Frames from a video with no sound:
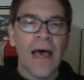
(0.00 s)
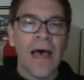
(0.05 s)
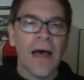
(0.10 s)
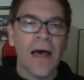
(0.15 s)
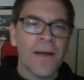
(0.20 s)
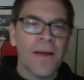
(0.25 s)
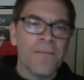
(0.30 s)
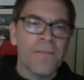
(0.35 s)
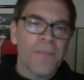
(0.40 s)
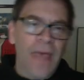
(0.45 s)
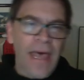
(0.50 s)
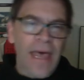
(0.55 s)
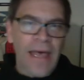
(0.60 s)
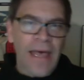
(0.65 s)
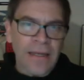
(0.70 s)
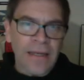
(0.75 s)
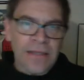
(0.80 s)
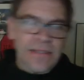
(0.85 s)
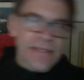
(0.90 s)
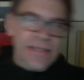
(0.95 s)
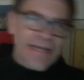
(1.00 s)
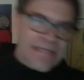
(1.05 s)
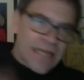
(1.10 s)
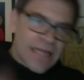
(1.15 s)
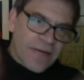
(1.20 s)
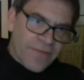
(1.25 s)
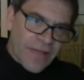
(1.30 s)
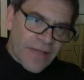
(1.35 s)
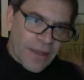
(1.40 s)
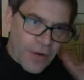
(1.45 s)
And that's
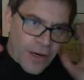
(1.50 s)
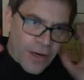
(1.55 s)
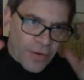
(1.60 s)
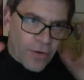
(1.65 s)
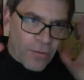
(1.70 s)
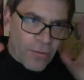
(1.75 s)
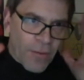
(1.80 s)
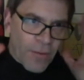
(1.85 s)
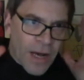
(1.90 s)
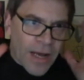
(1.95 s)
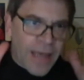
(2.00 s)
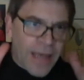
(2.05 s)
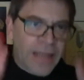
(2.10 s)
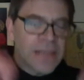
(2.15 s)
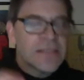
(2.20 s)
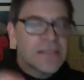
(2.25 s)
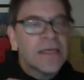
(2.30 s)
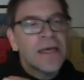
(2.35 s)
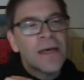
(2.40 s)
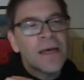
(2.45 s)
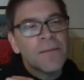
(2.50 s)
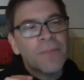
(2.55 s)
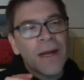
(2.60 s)
kind of in their minds.